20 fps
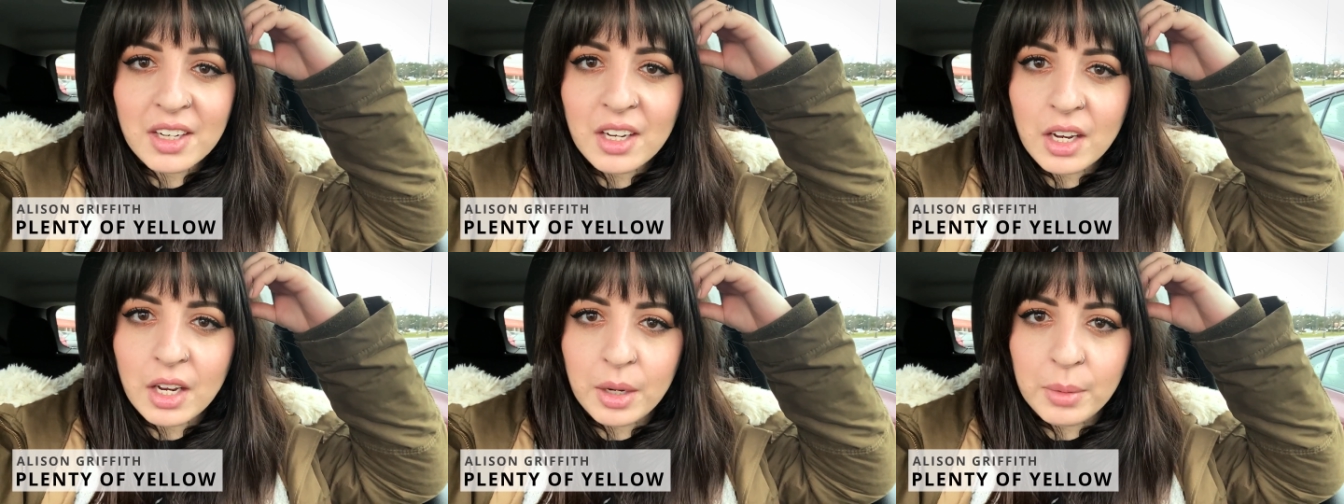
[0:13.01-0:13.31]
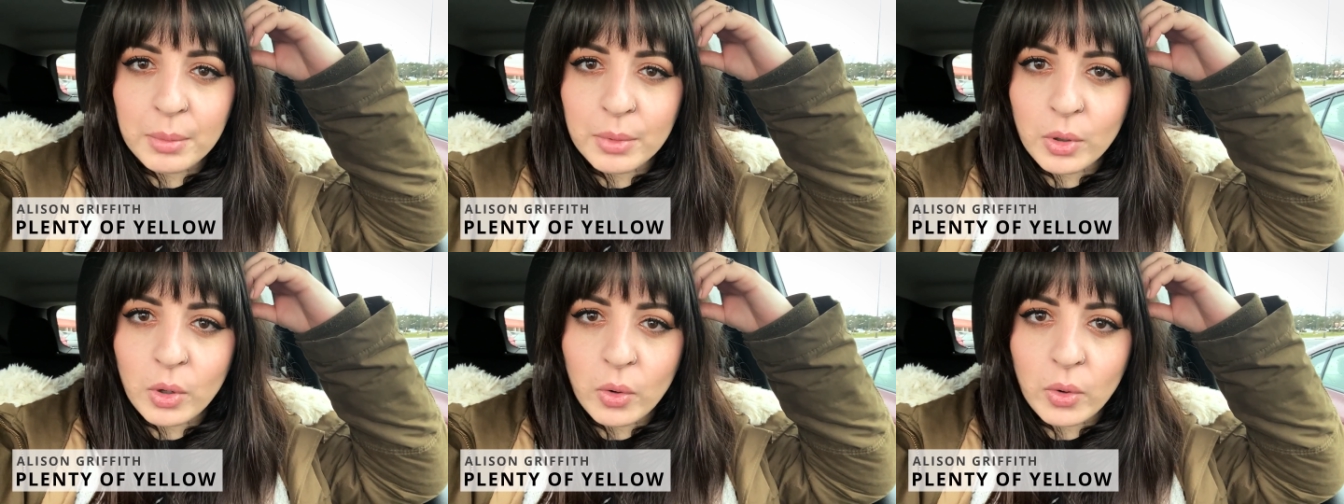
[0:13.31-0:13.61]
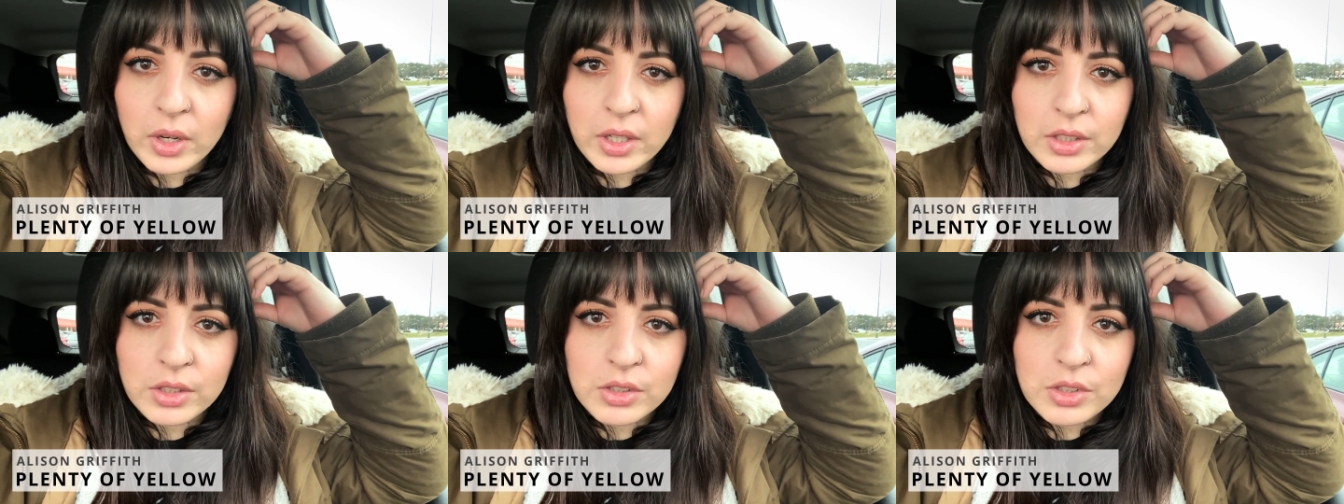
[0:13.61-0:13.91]
I'm
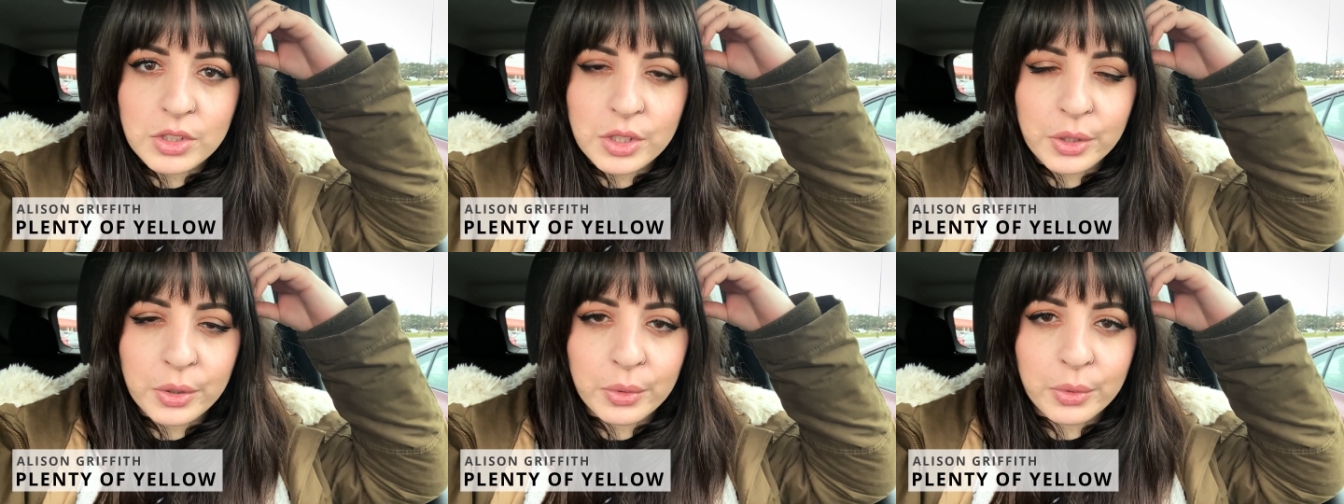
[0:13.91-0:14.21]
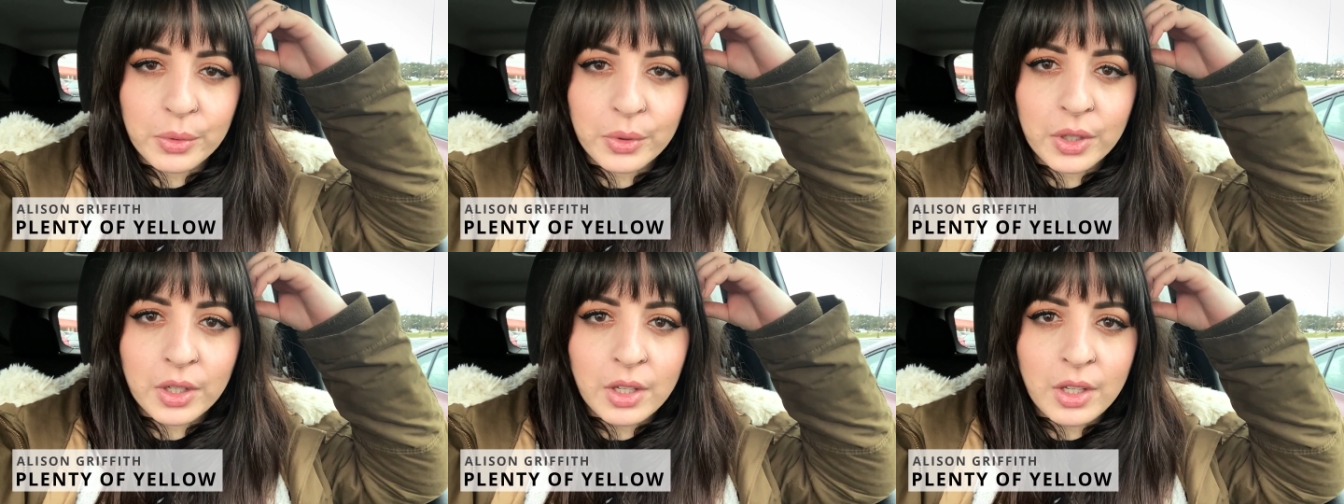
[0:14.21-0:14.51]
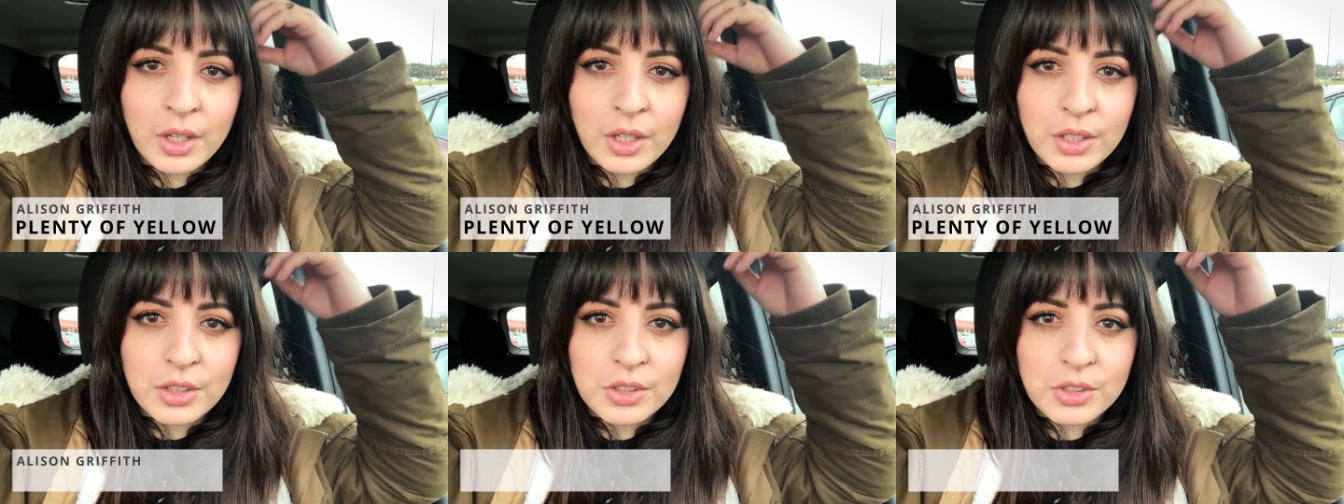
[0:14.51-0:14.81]
going to
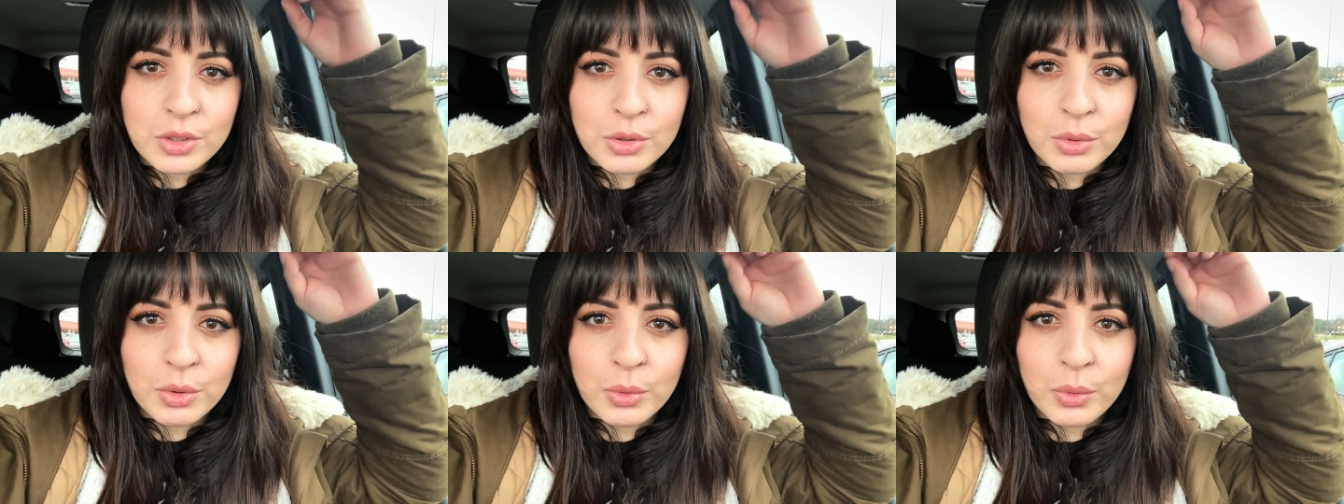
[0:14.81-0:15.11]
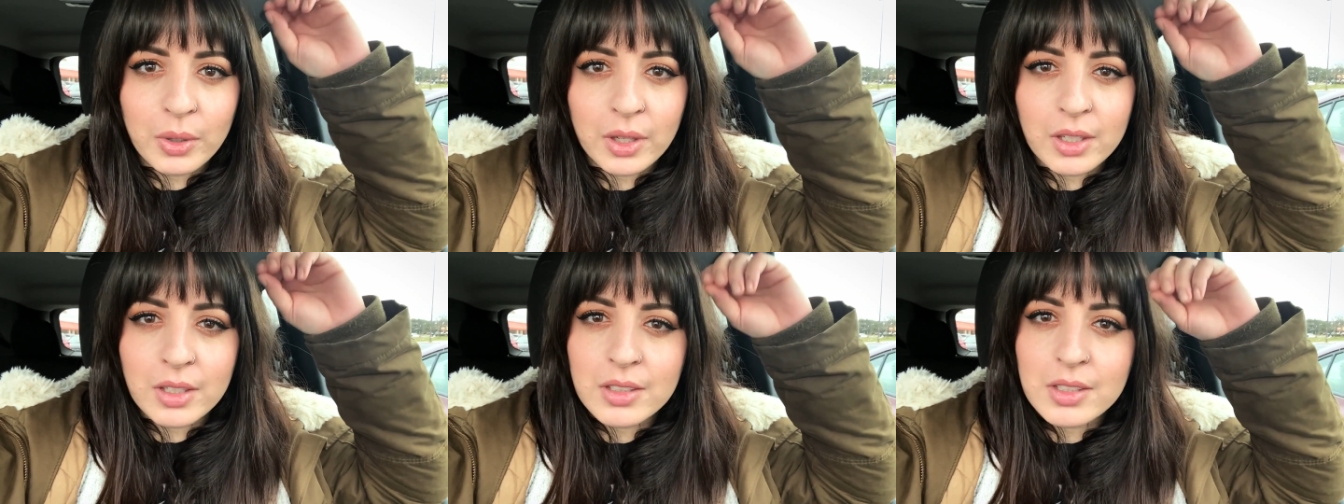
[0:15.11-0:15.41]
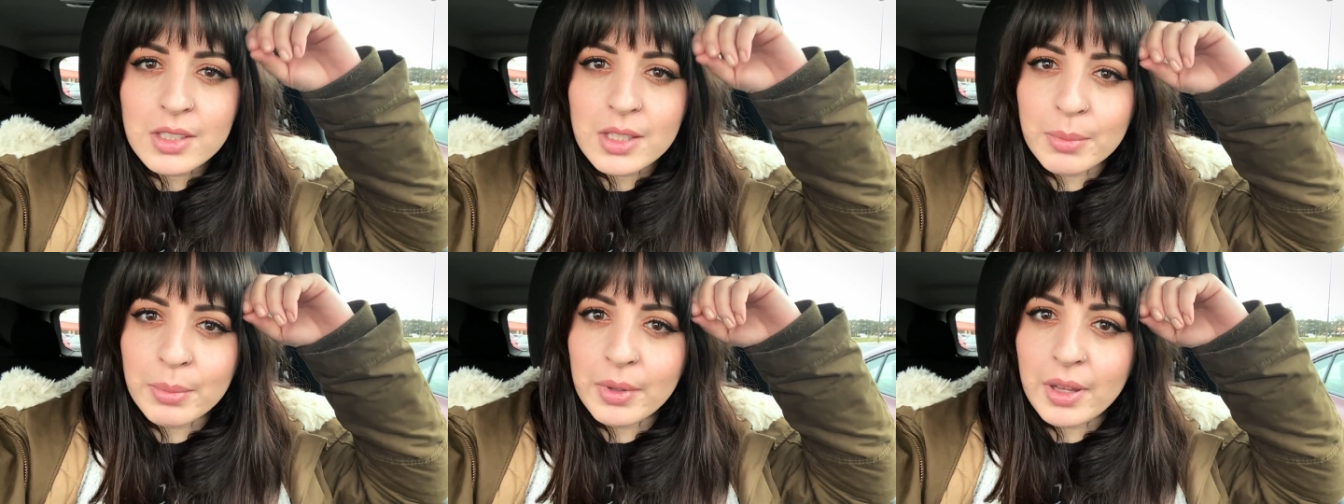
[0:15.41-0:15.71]
do a quick
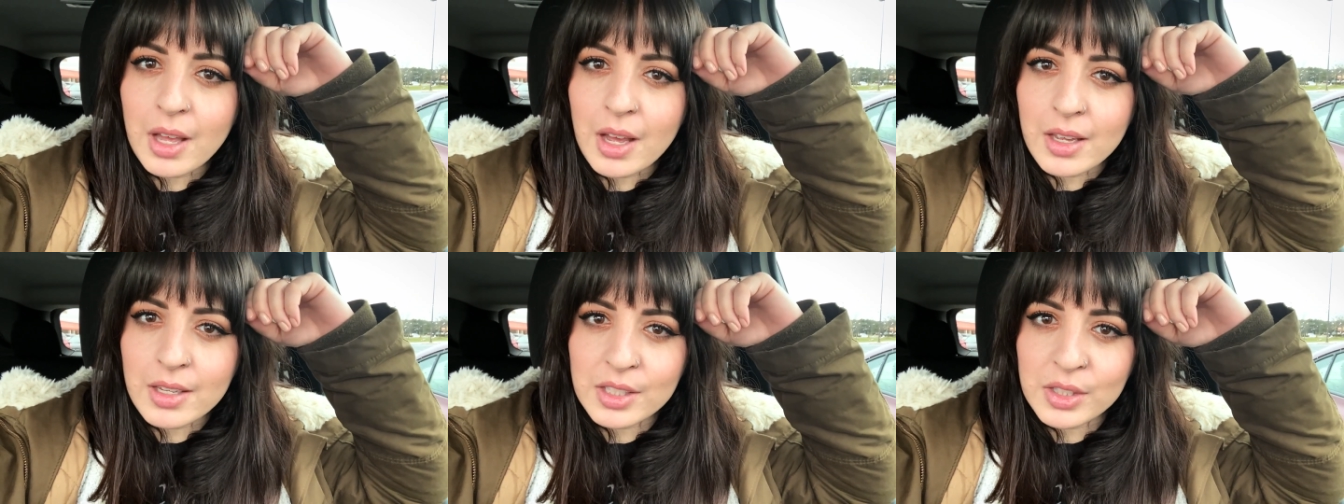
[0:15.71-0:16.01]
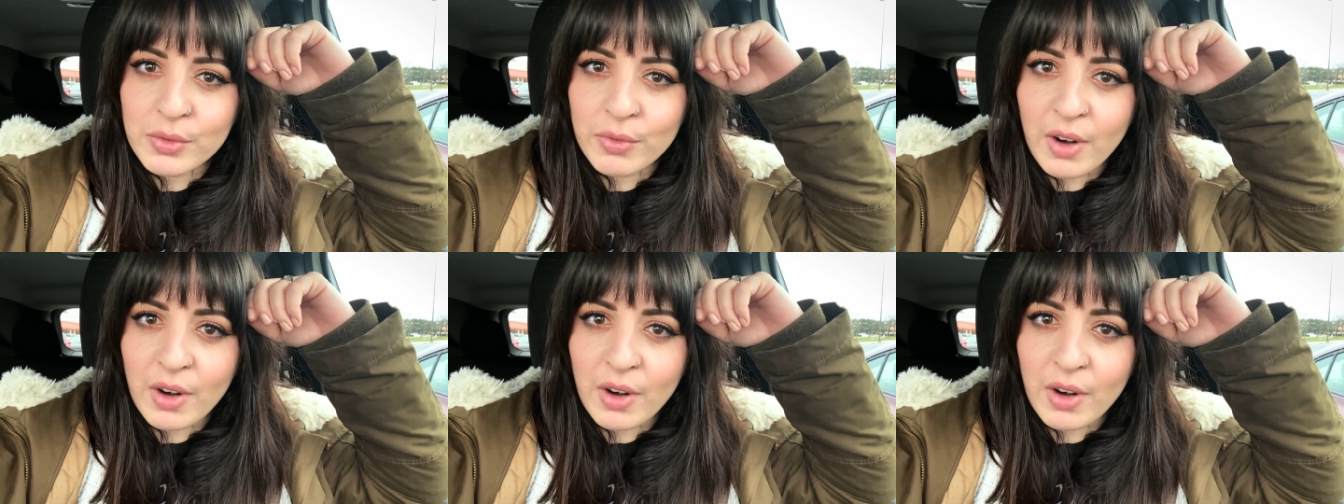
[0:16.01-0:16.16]
supplies